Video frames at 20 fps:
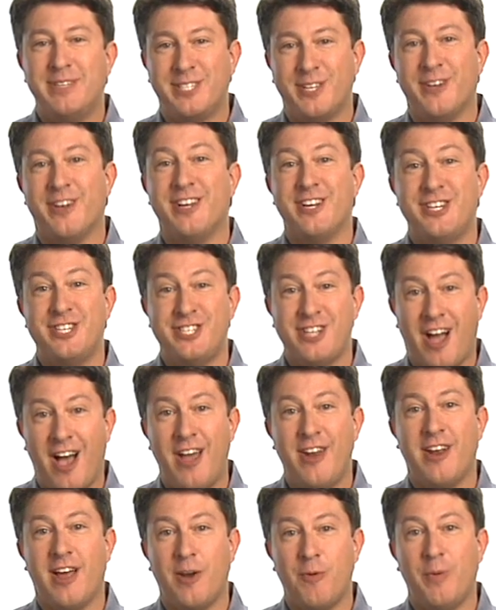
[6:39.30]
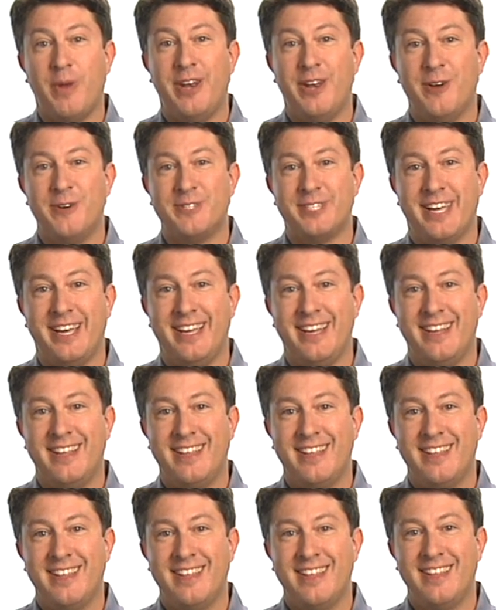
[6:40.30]
is going to shine on Windows
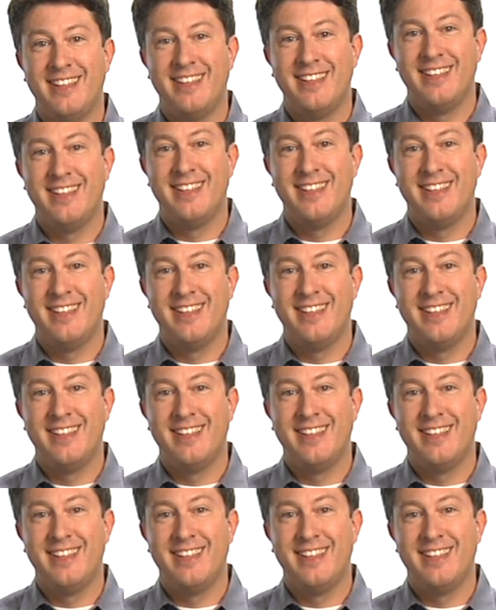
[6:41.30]
8.